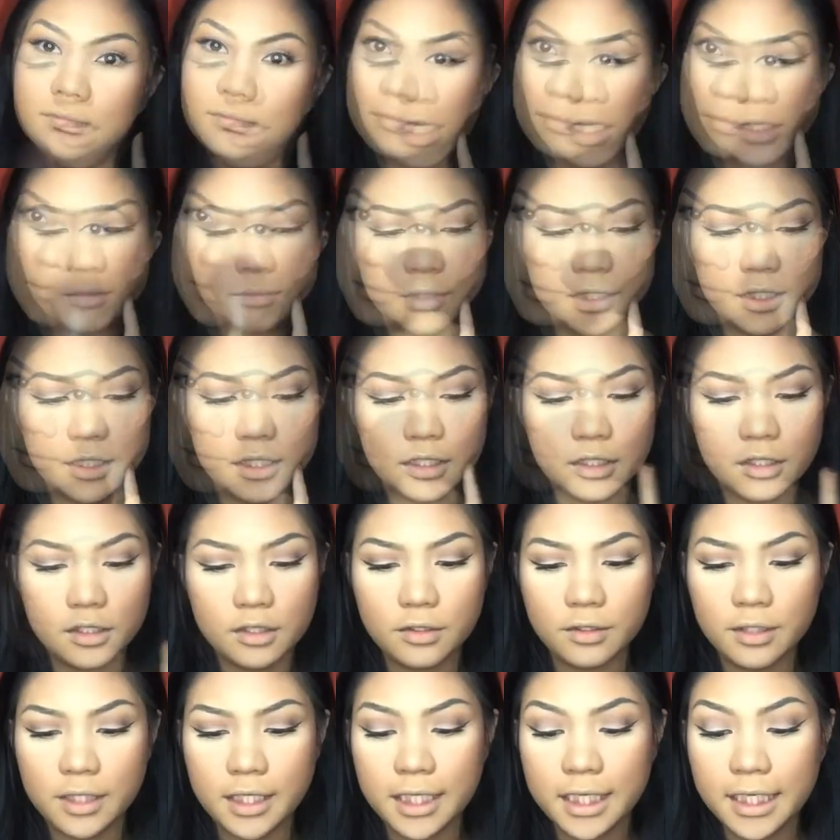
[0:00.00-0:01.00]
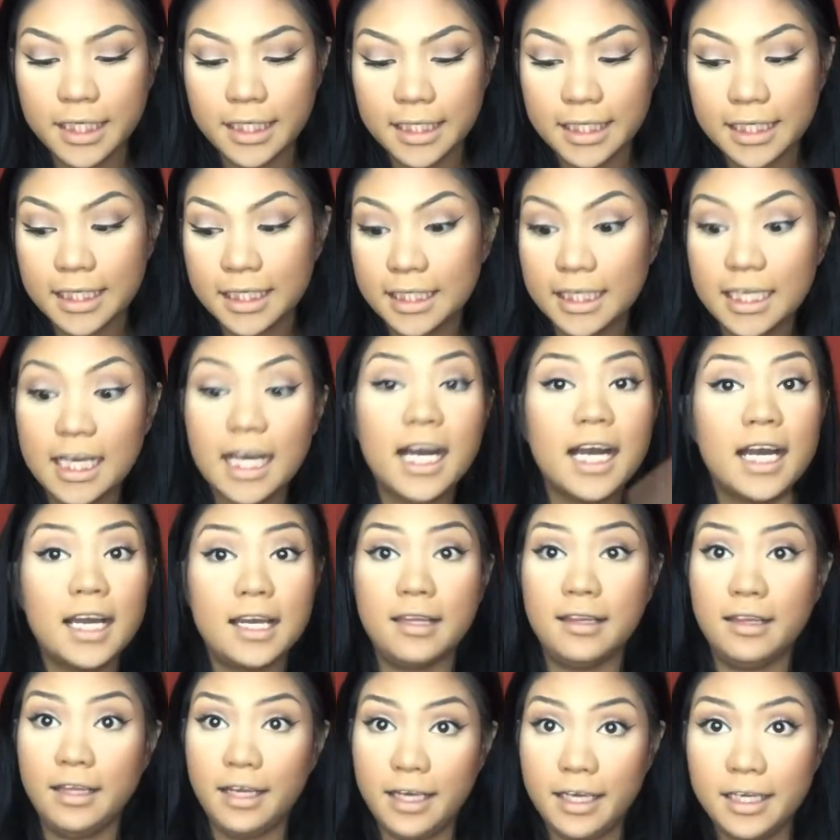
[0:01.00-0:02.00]
I'm gonna go ahead and
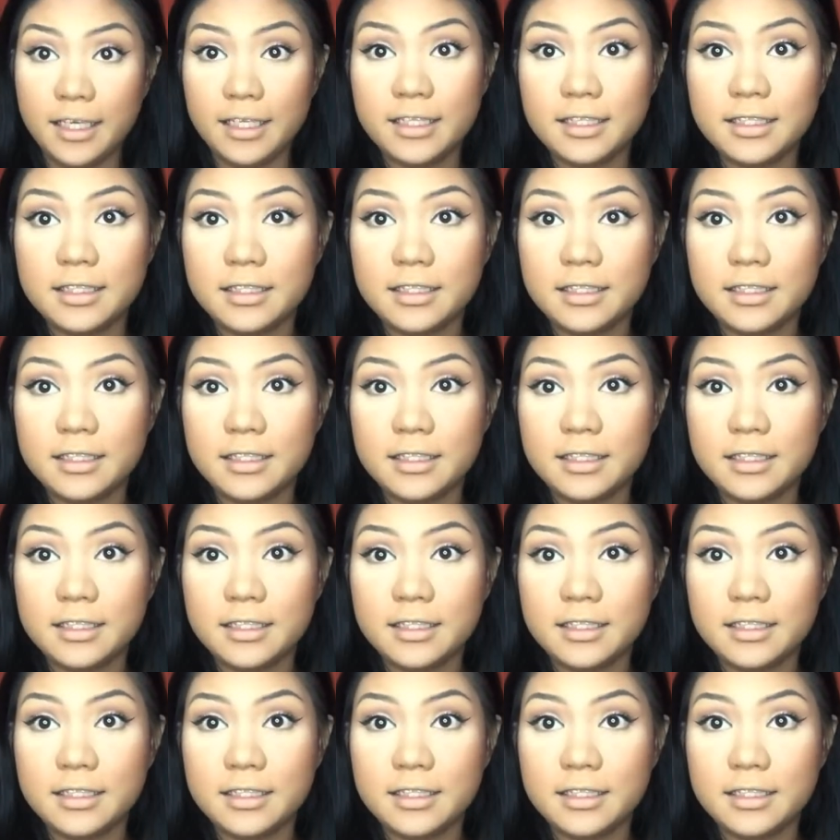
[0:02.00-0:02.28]
highlight.